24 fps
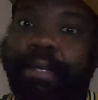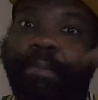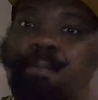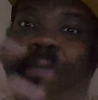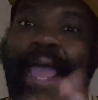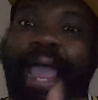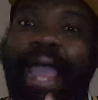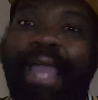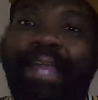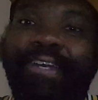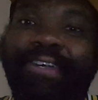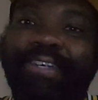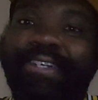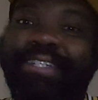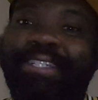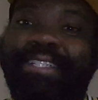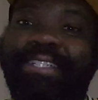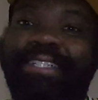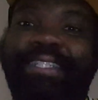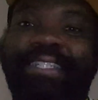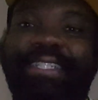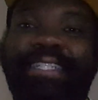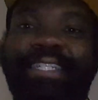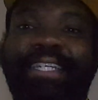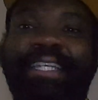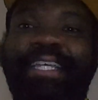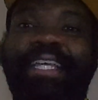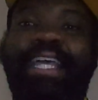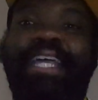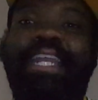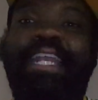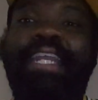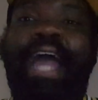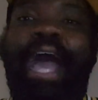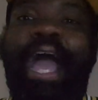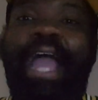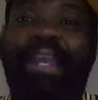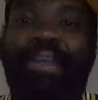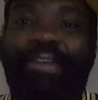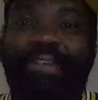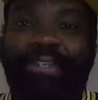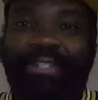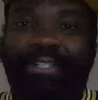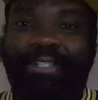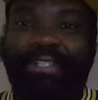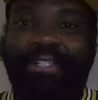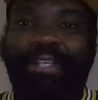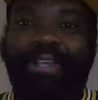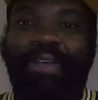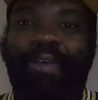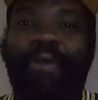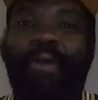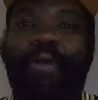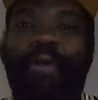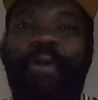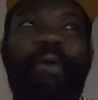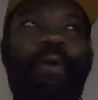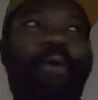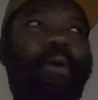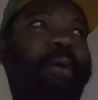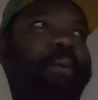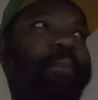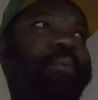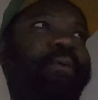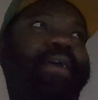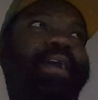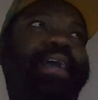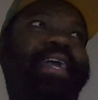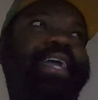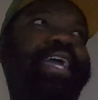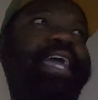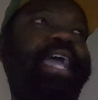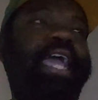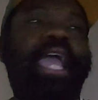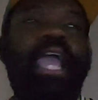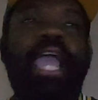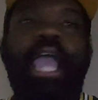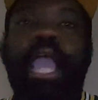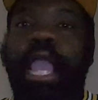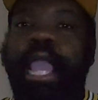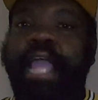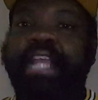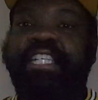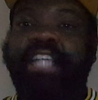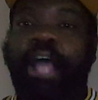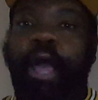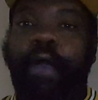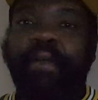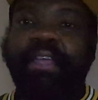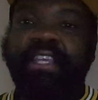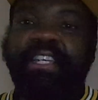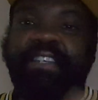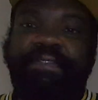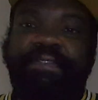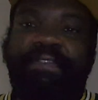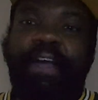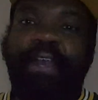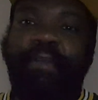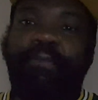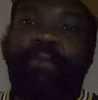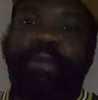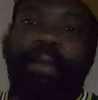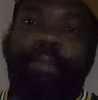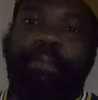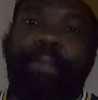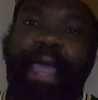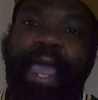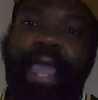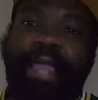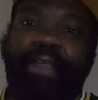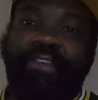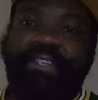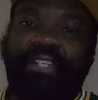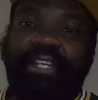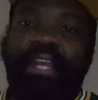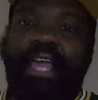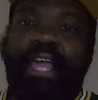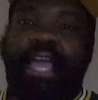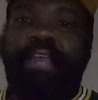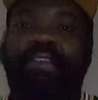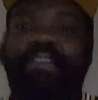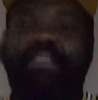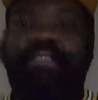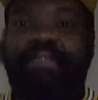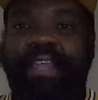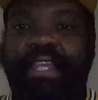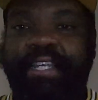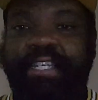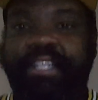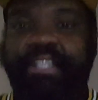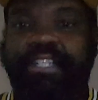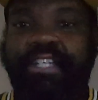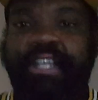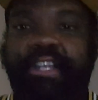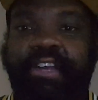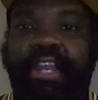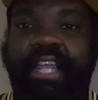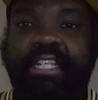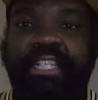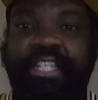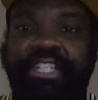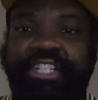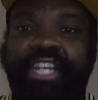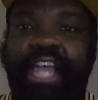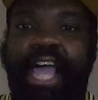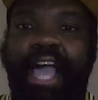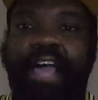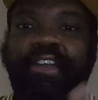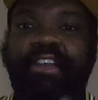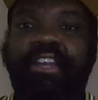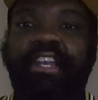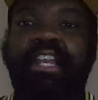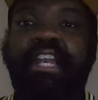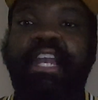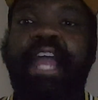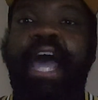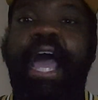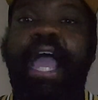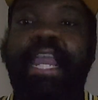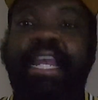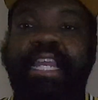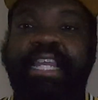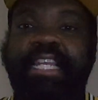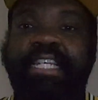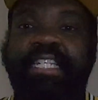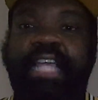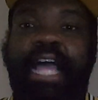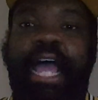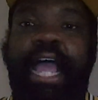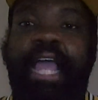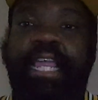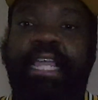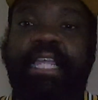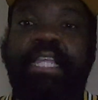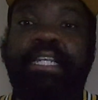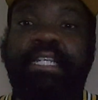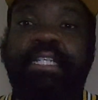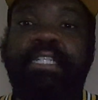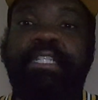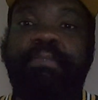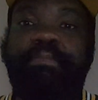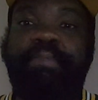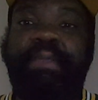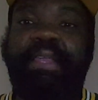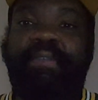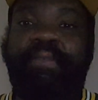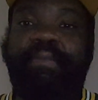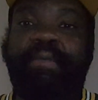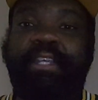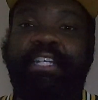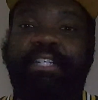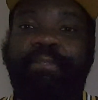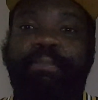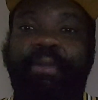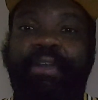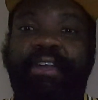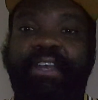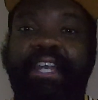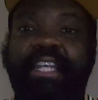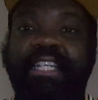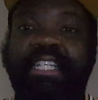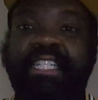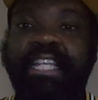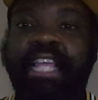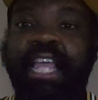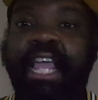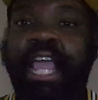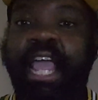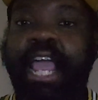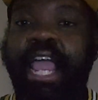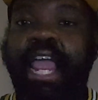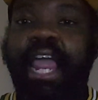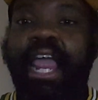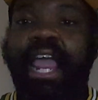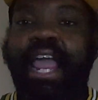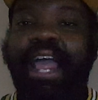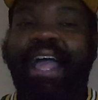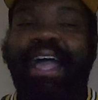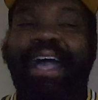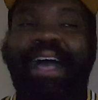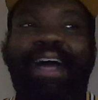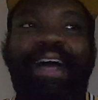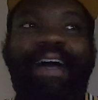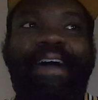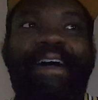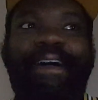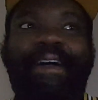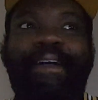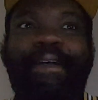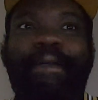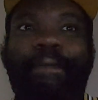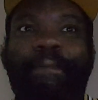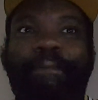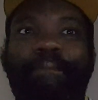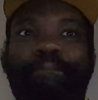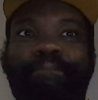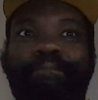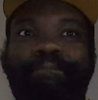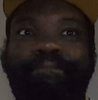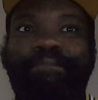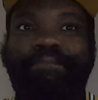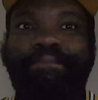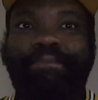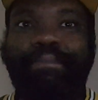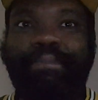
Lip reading: Packers and the Niners. Oh boy. It's always fun when the Packers and Niners face each other. As a child of the 90s, I can speak from experience. Of